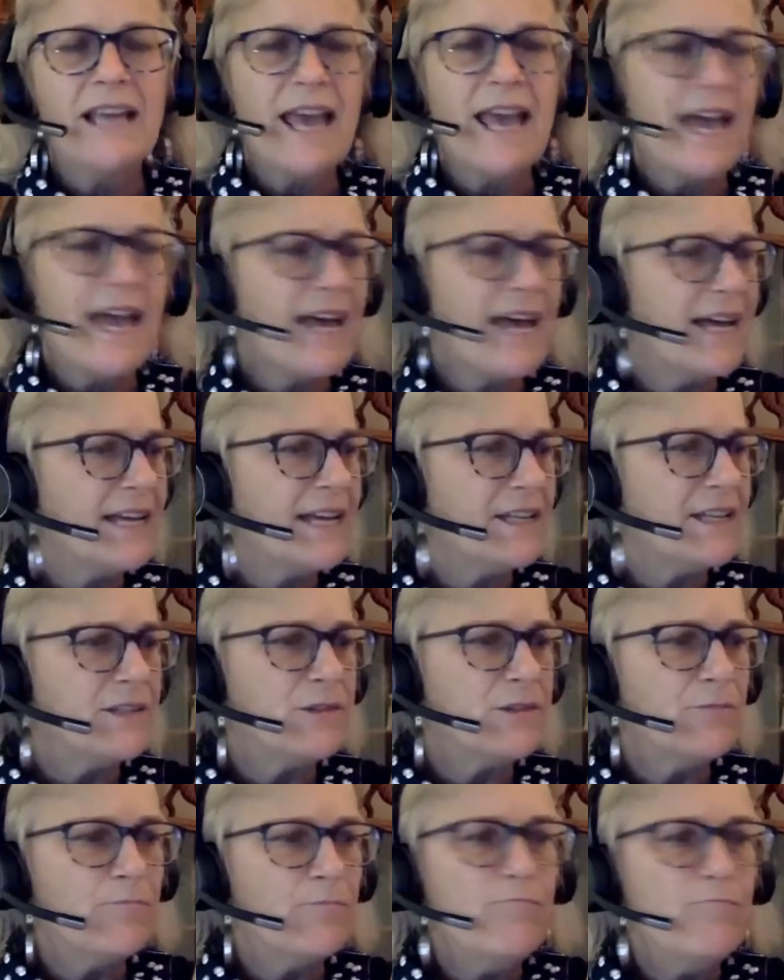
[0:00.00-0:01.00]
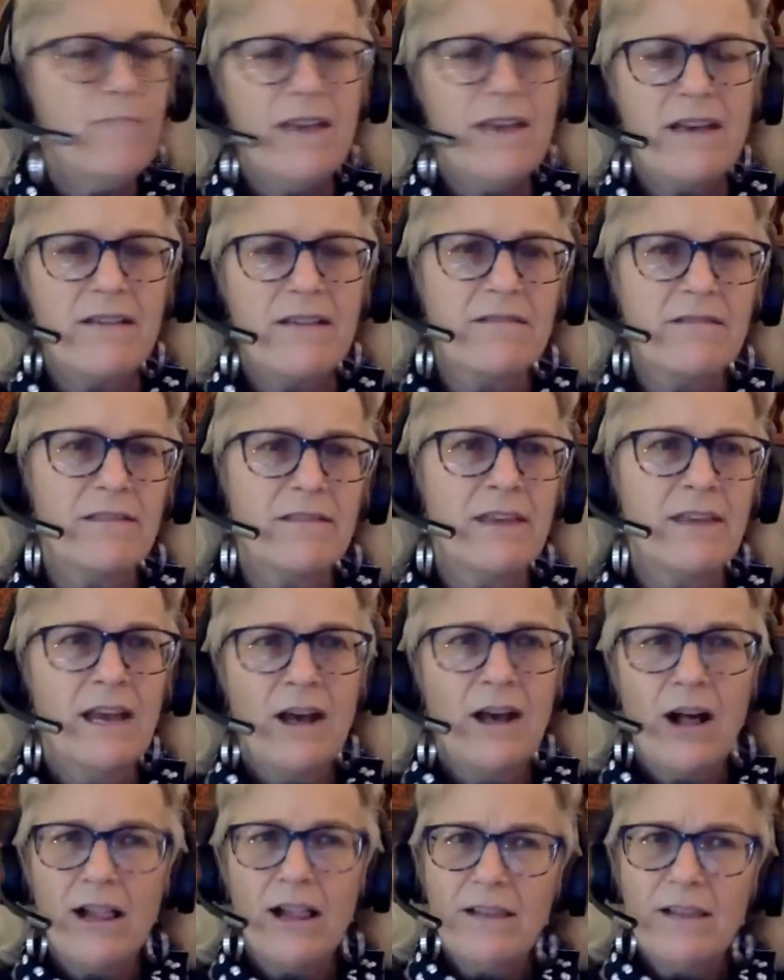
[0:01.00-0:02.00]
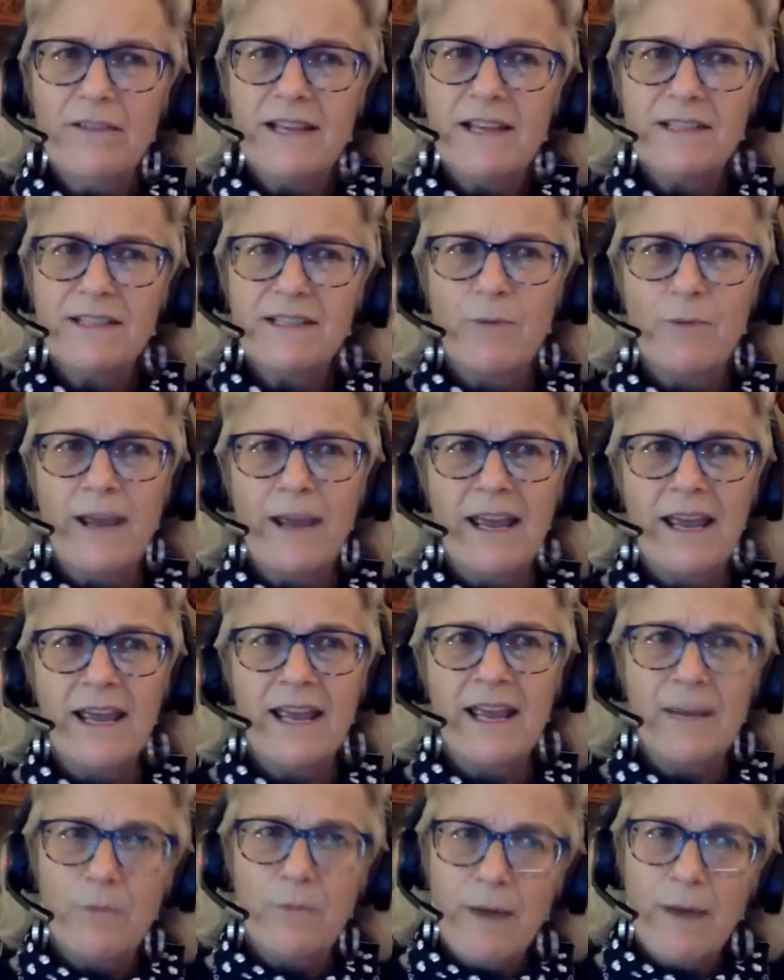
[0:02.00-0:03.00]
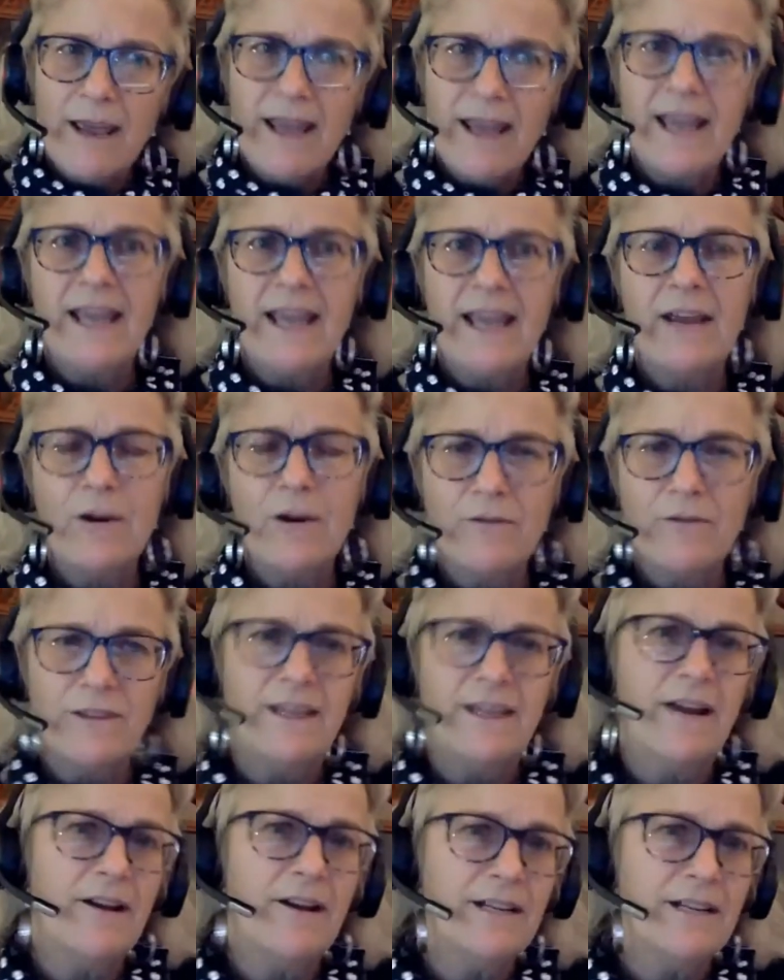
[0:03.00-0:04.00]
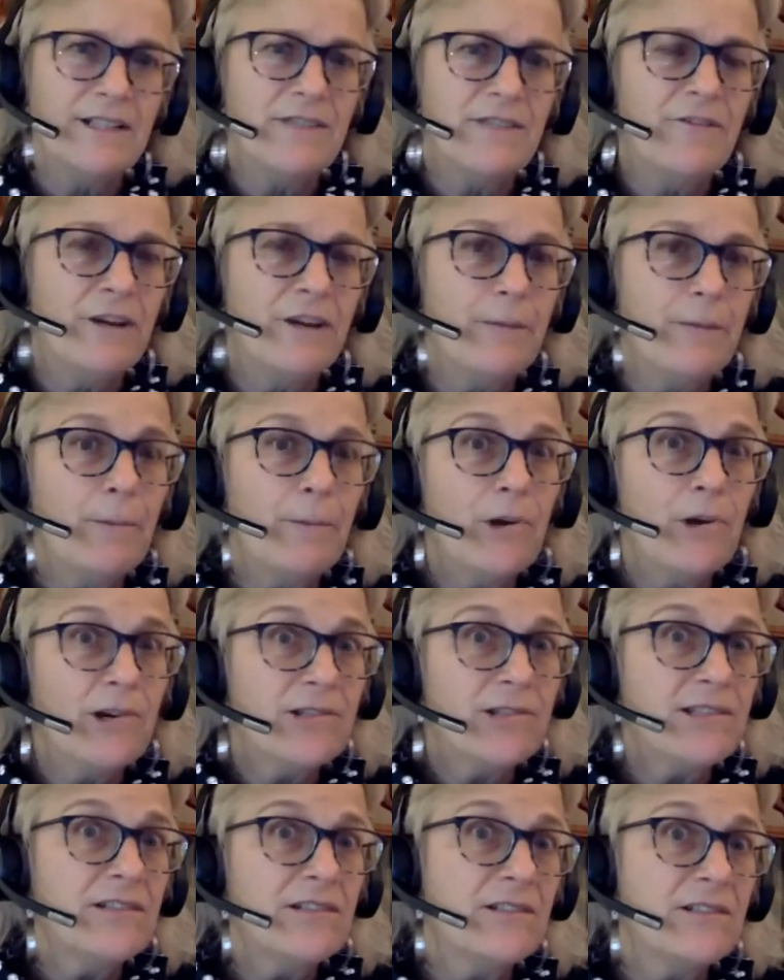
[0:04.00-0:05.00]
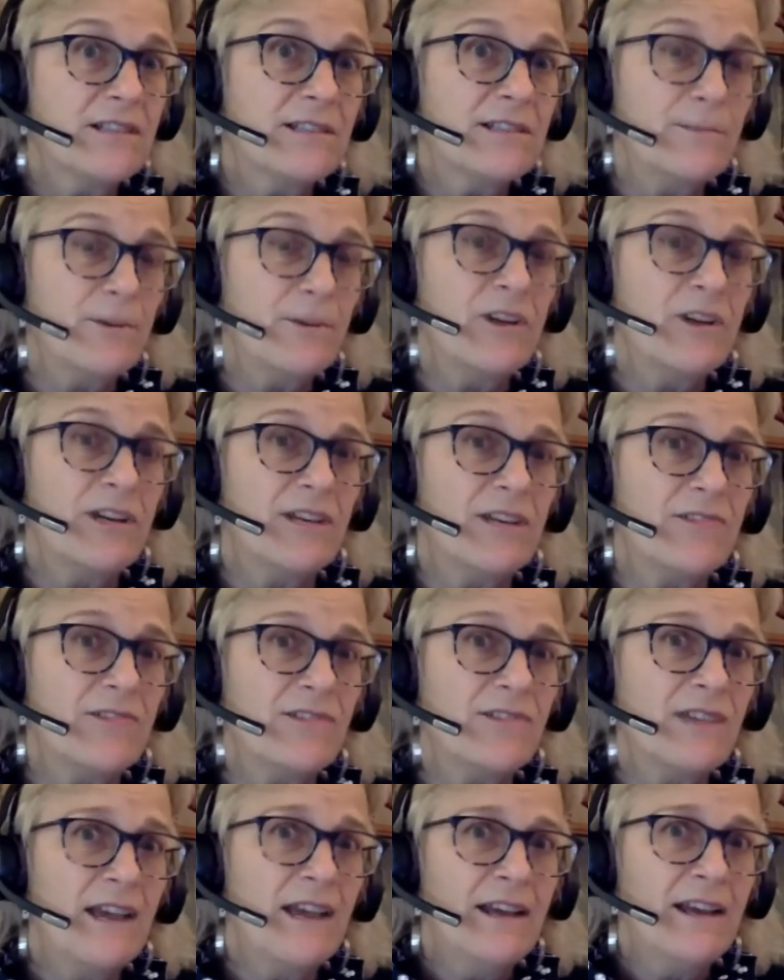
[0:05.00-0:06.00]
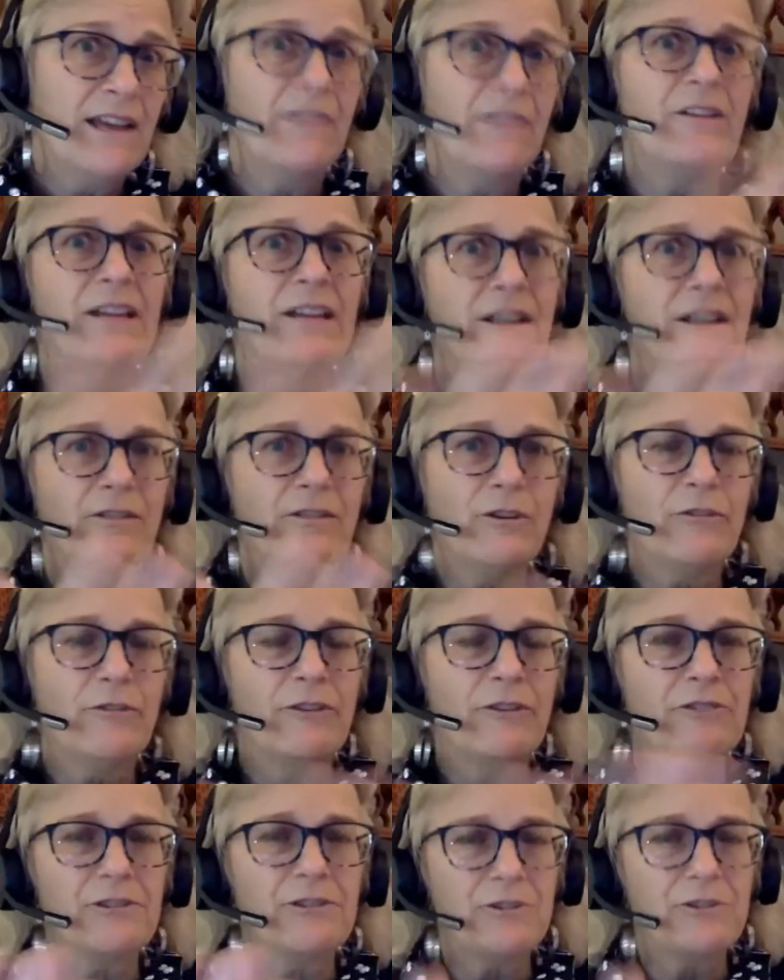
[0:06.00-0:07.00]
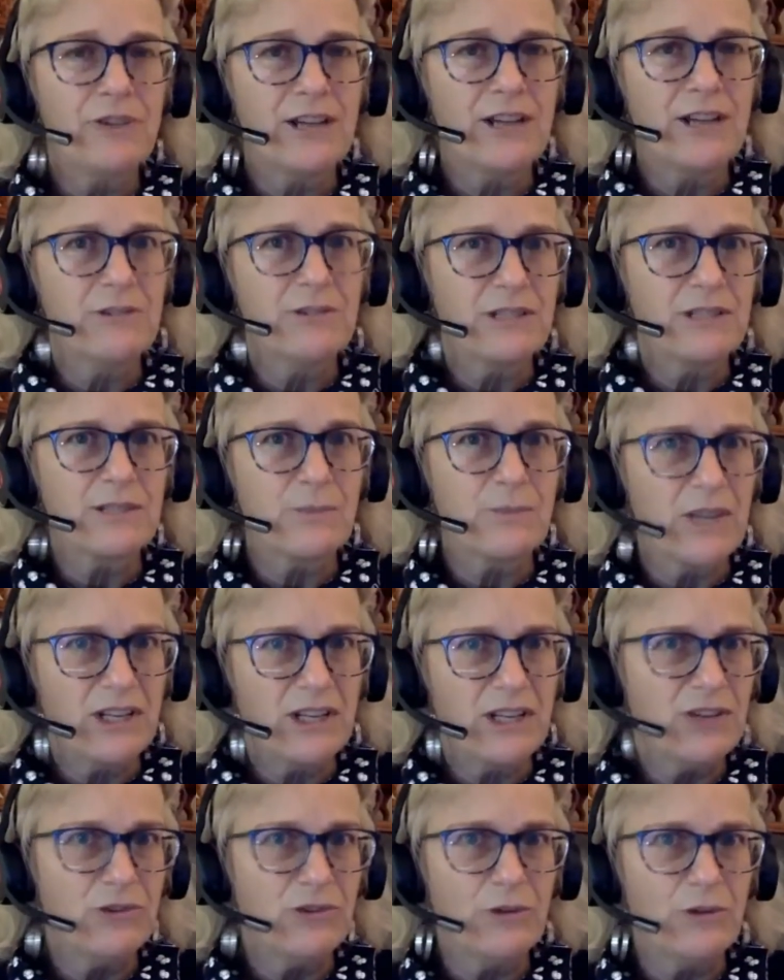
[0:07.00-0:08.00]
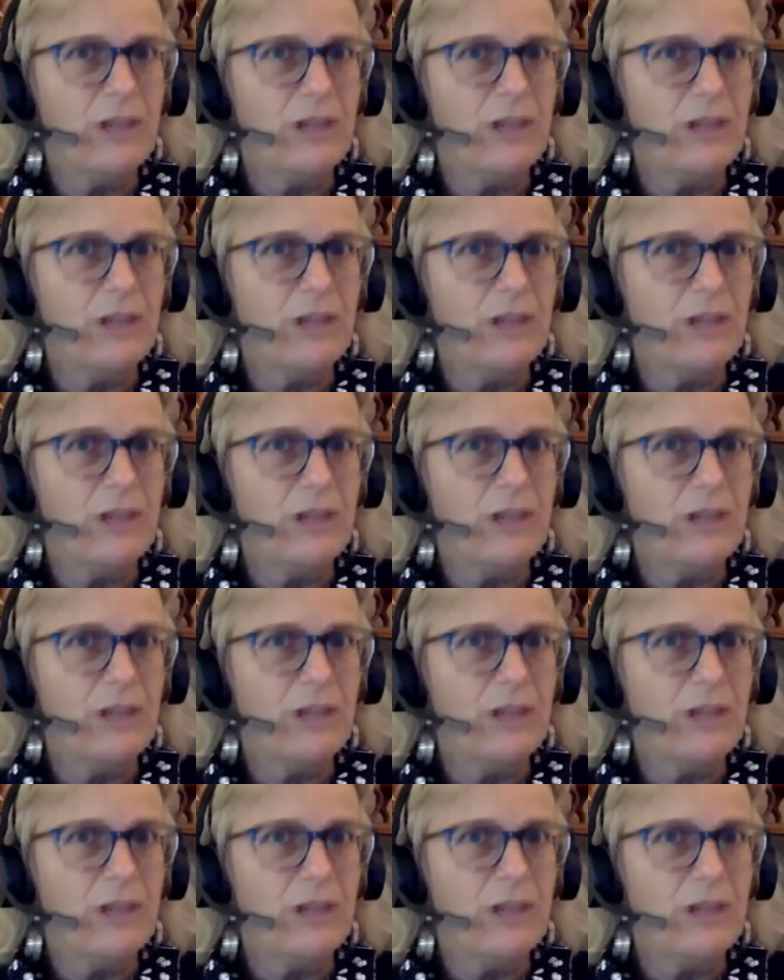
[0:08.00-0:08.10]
and myth, all of that's way, way over there. And it's a very personal experience. If any of you have ever tried to explain a dream,